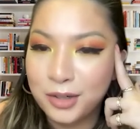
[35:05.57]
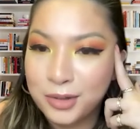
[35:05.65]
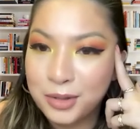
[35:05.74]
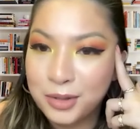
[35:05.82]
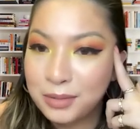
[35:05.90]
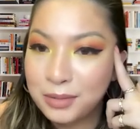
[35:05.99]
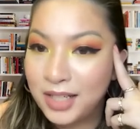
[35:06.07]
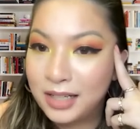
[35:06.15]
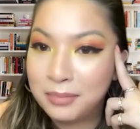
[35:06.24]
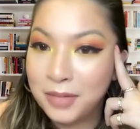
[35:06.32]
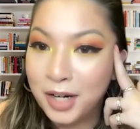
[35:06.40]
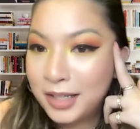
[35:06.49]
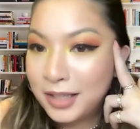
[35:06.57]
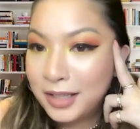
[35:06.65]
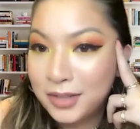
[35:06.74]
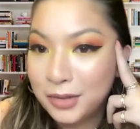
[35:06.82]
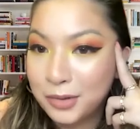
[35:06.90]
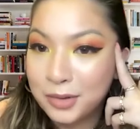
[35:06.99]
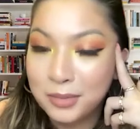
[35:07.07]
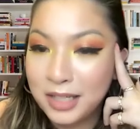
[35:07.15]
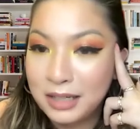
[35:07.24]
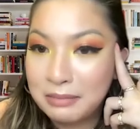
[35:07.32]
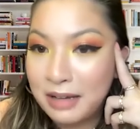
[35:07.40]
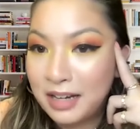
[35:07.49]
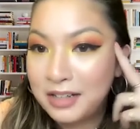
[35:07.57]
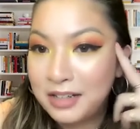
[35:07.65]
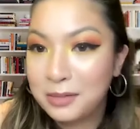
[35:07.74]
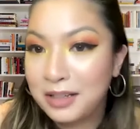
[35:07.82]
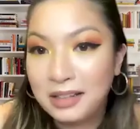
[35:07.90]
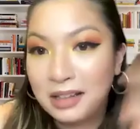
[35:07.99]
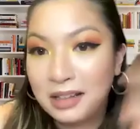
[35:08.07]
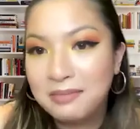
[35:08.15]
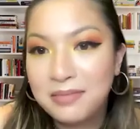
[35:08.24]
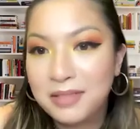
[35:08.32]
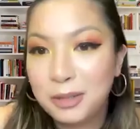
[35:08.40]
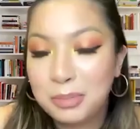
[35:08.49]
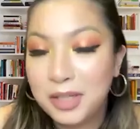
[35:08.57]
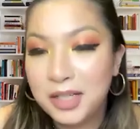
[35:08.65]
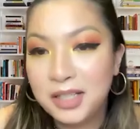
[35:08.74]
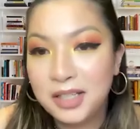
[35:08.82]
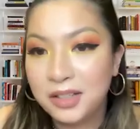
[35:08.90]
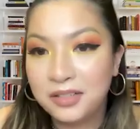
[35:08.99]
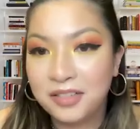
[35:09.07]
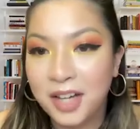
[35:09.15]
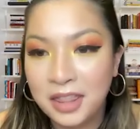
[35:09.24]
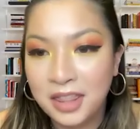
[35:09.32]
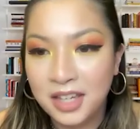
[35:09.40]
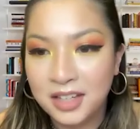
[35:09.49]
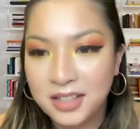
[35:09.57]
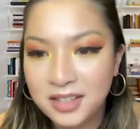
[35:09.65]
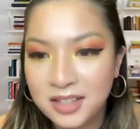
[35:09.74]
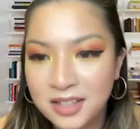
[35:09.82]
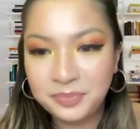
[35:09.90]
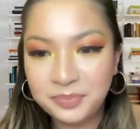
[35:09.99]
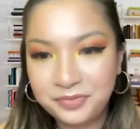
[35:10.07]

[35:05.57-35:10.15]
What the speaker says: social media marketing, social media management, and super easy to find things.